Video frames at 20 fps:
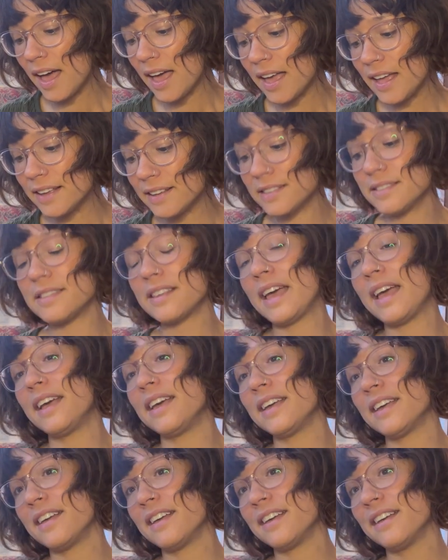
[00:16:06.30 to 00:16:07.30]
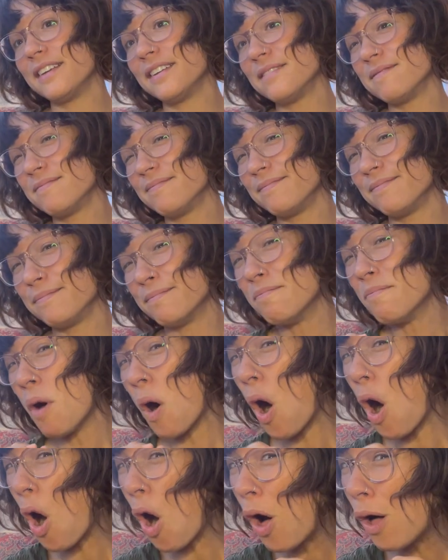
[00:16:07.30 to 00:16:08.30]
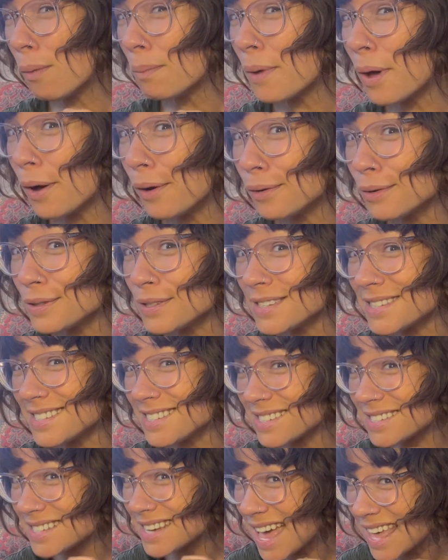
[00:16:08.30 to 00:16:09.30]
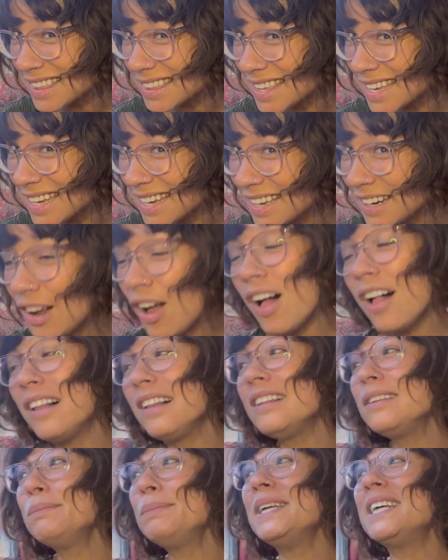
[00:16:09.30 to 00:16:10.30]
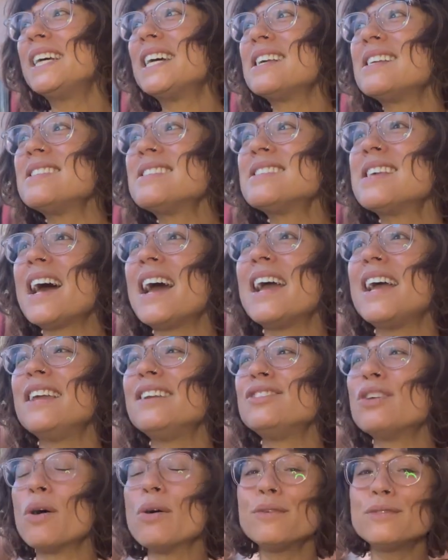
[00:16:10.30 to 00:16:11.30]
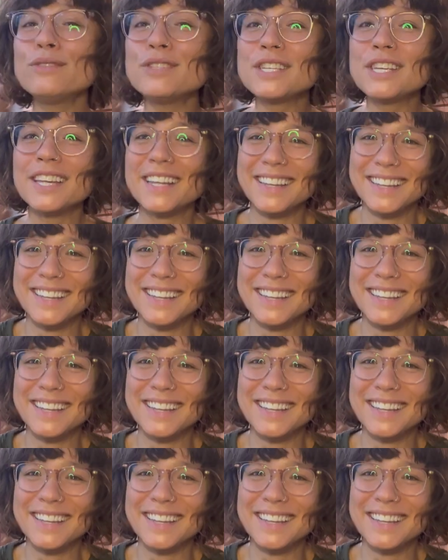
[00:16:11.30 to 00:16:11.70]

is like almost nothing at all because I don't,